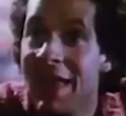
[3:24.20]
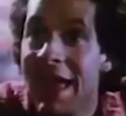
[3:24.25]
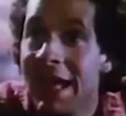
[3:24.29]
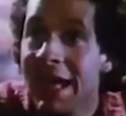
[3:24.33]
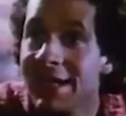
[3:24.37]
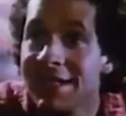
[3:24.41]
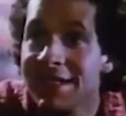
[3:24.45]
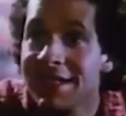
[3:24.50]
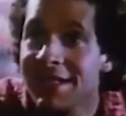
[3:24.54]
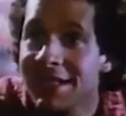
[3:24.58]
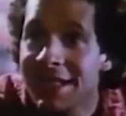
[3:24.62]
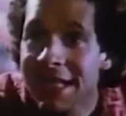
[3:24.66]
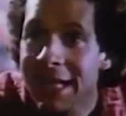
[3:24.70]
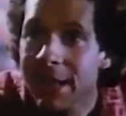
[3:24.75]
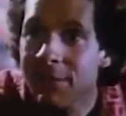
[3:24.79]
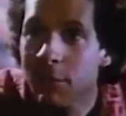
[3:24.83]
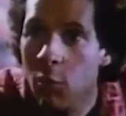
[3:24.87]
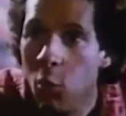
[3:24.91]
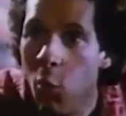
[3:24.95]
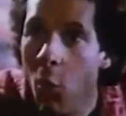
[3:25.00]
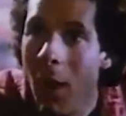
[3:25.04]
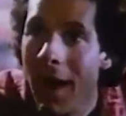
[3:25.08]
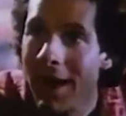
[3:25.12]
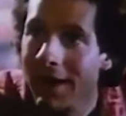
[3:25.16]
they can seem
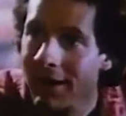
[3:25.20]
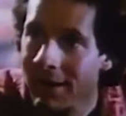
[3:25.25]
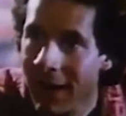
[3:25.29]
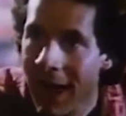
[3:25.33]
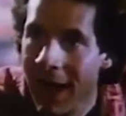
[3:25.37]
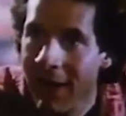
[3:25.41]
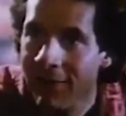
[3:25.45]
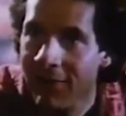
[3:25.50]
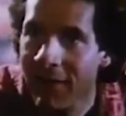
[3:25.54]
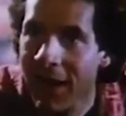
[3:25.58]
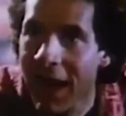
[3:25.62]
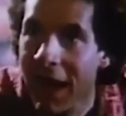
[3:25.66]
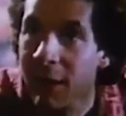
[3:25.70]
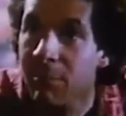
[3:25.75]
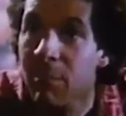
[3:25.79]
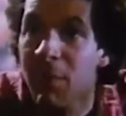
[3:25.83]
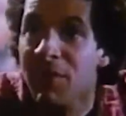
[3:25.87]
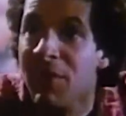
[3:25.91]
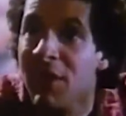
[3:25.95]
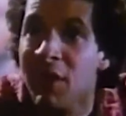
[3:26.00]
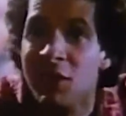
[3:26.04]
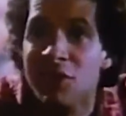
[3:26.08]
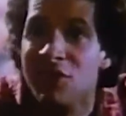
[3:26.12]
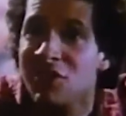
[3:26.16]
quite lifelike,
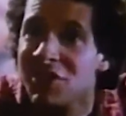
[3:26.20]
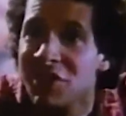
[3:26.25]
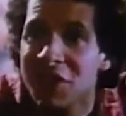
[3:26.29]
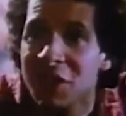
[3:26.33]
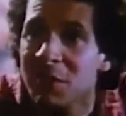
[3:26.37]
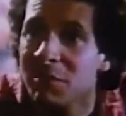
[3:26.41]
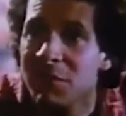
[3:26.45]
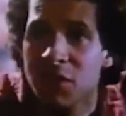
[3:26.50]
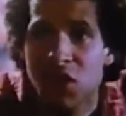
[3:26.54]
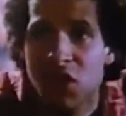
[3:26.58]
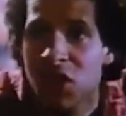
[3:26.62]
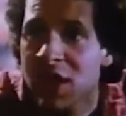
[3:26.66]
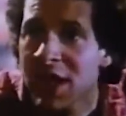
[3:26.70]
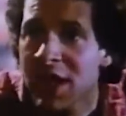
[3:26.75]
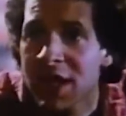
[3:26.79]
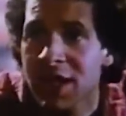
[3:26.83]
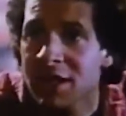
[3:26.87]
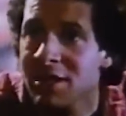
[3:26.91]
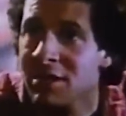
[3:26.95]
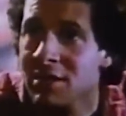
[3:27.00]
but they are still machines.